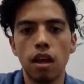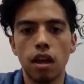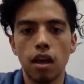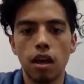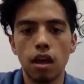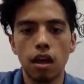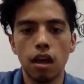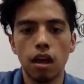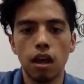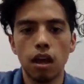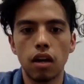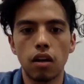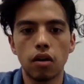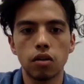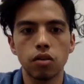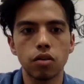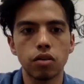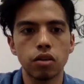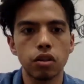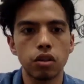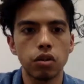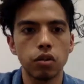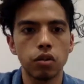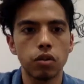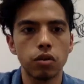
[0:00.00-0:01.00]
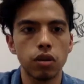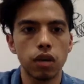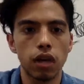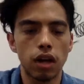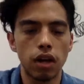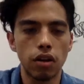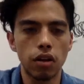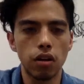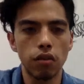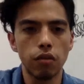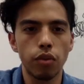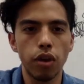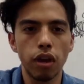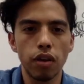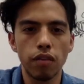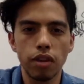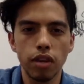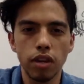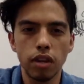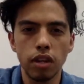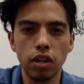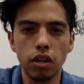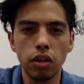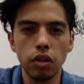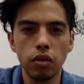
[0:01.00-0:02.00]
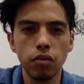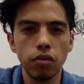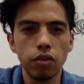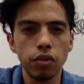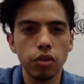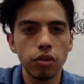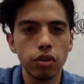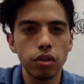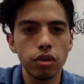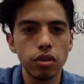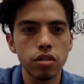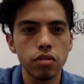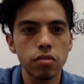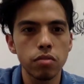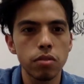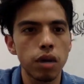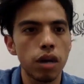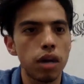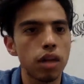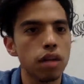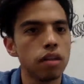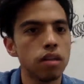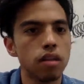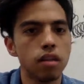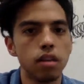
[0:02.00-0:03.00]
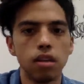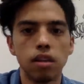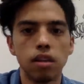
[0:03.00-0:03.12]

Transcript: And also, I don't know if we have any new viewers, but